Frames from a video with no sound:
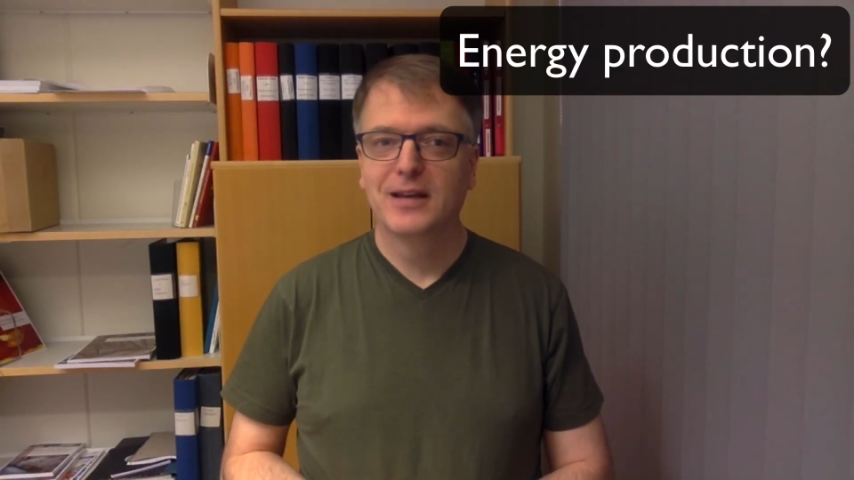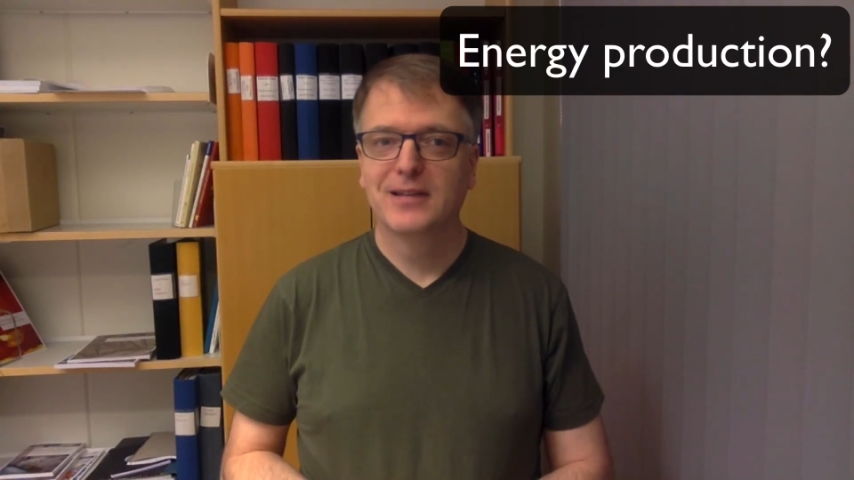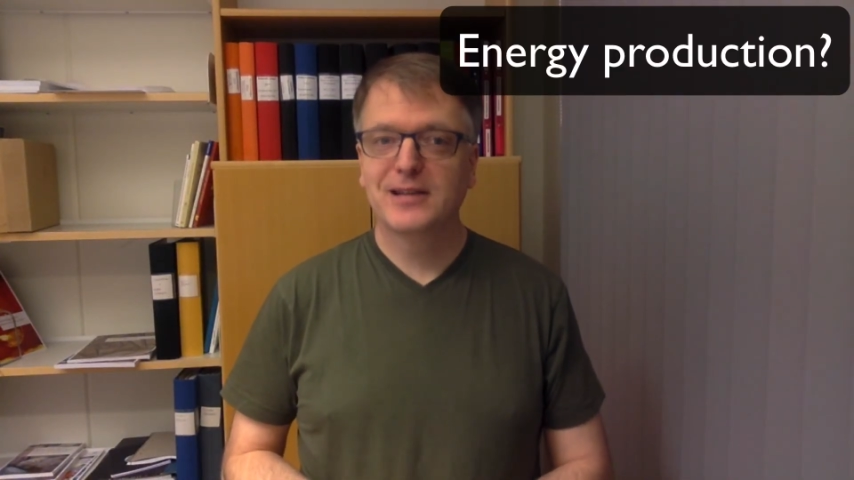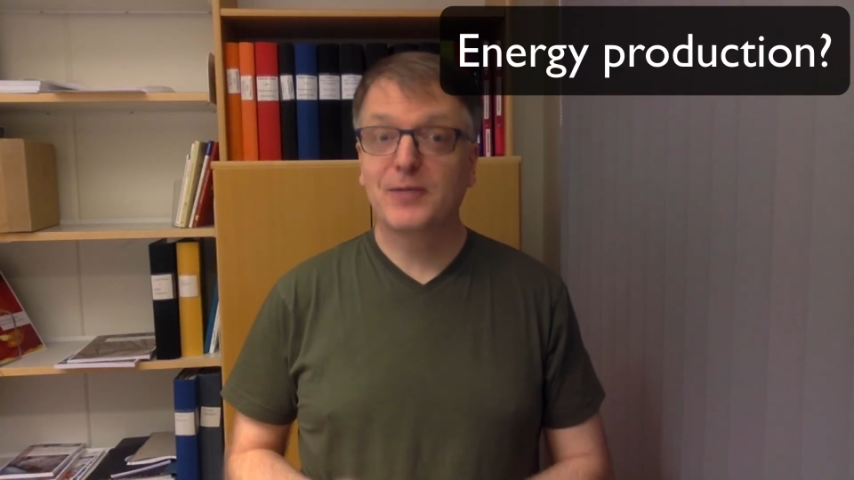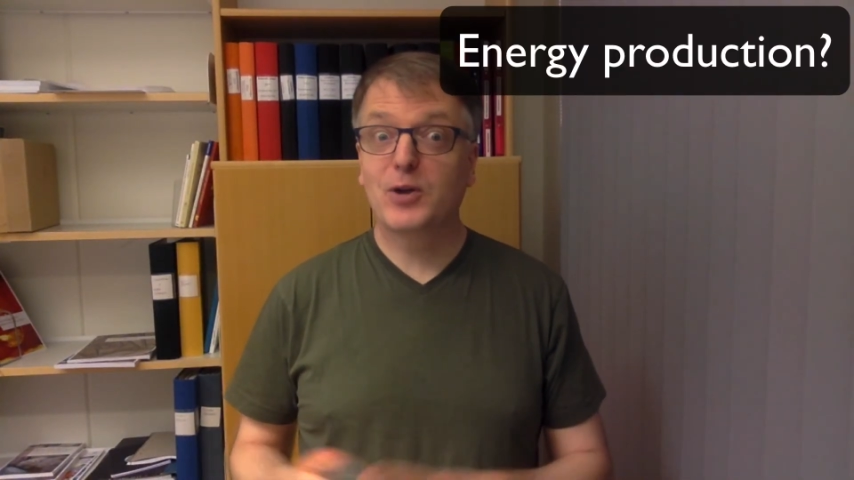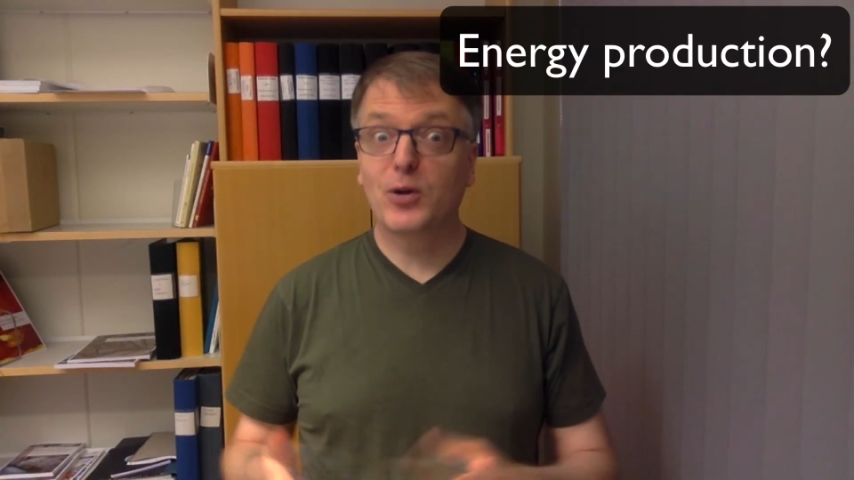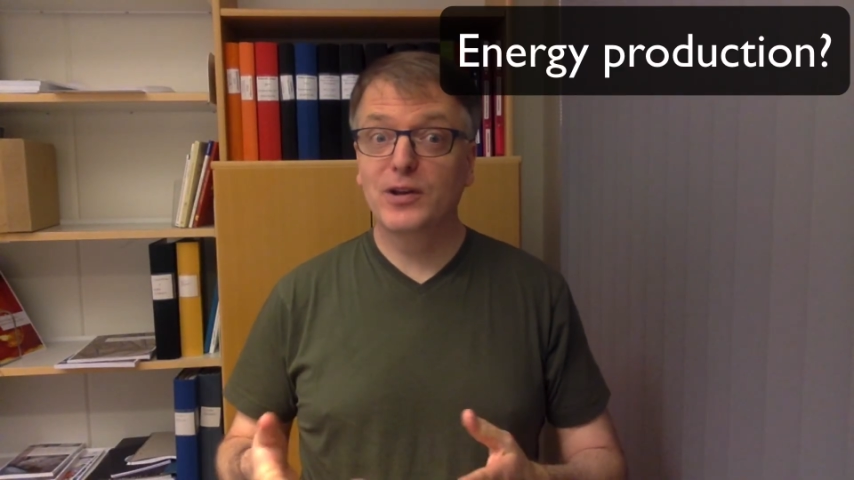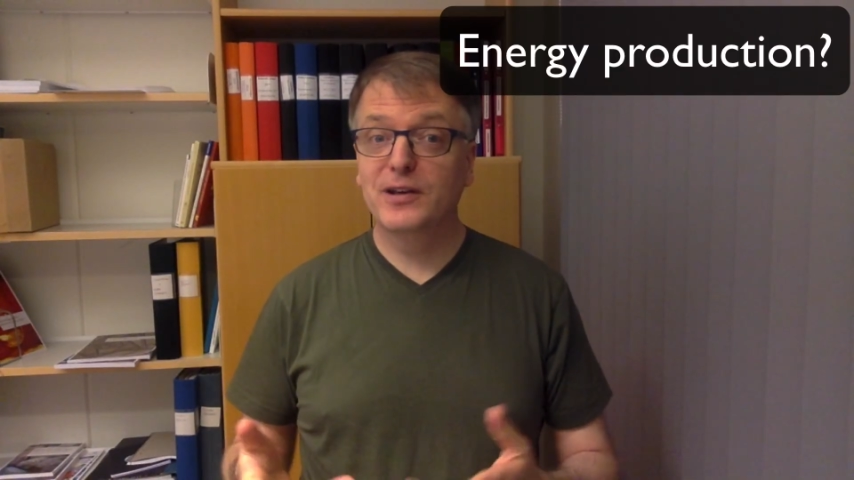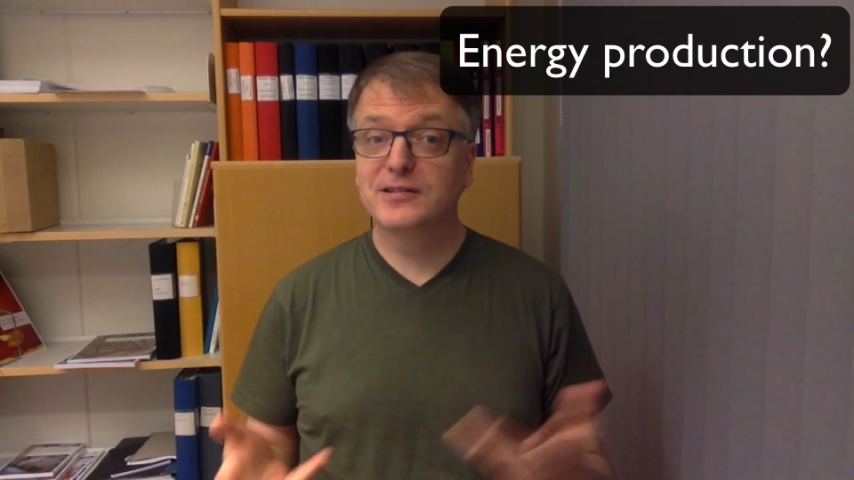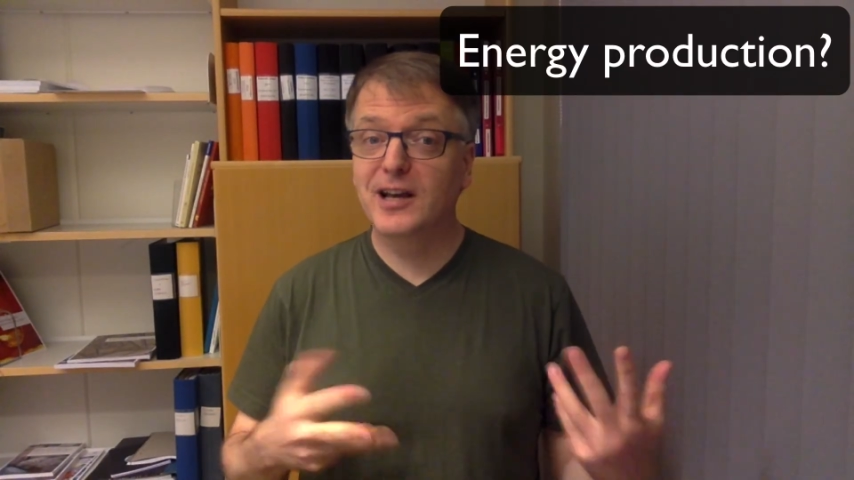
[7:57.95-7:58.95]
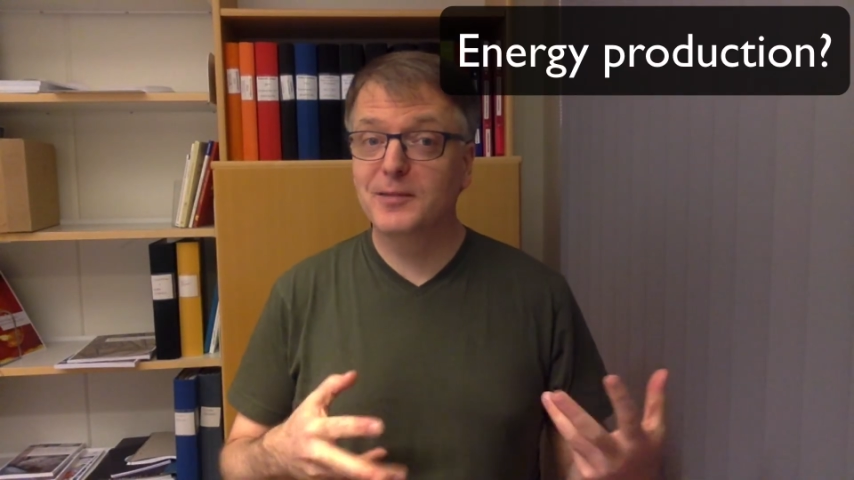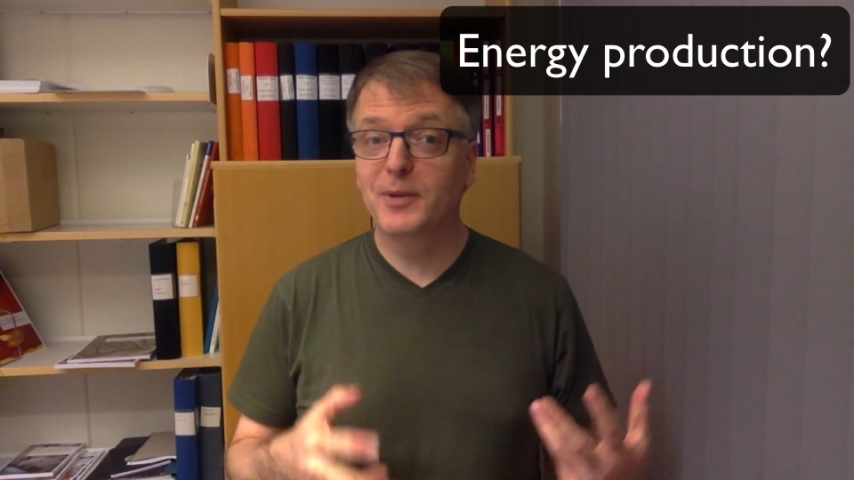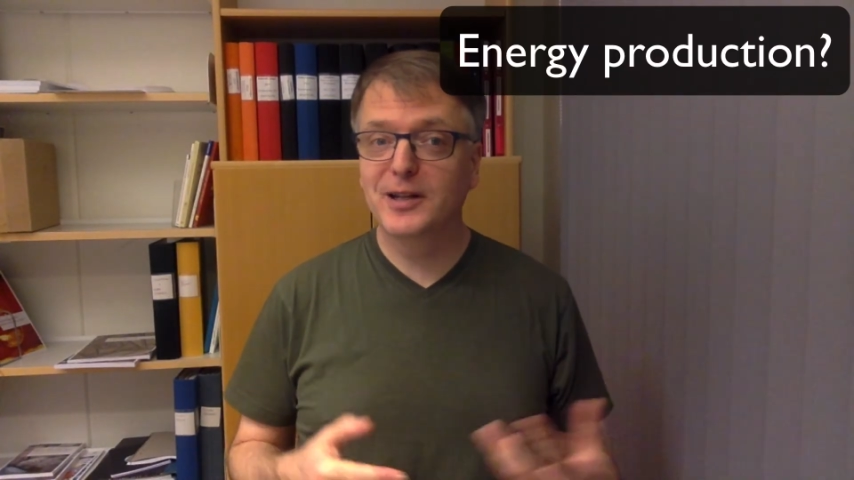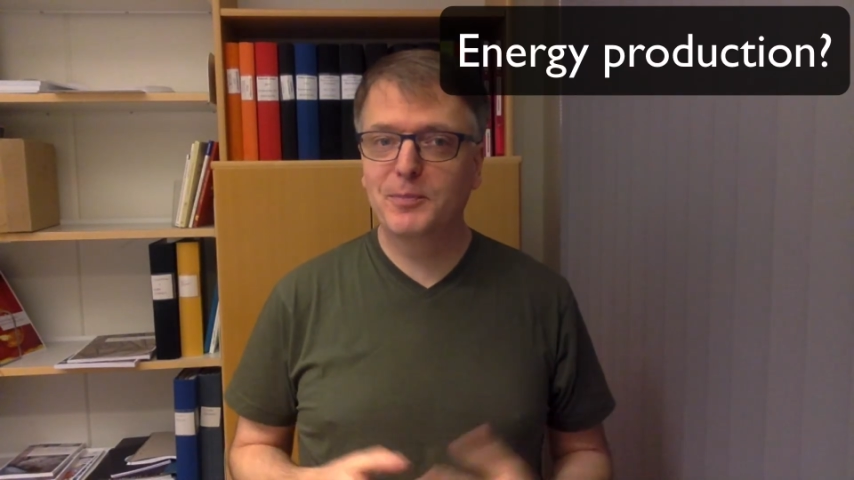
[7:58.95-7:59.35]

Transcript: Several colleagues at my